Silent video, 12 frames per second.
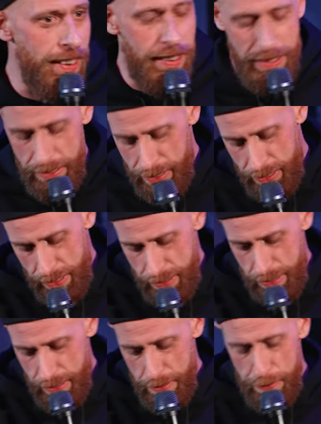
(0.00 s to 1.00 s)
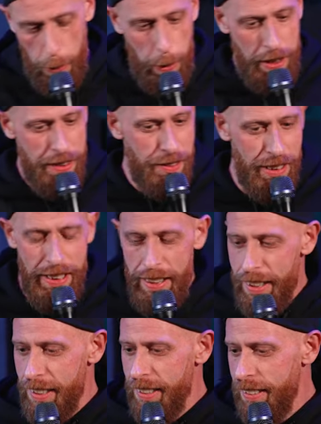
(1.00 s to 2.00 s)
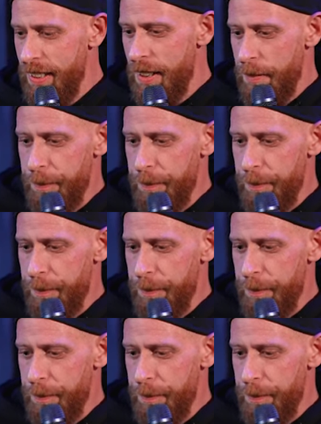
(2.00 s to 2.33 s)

in forty-three years.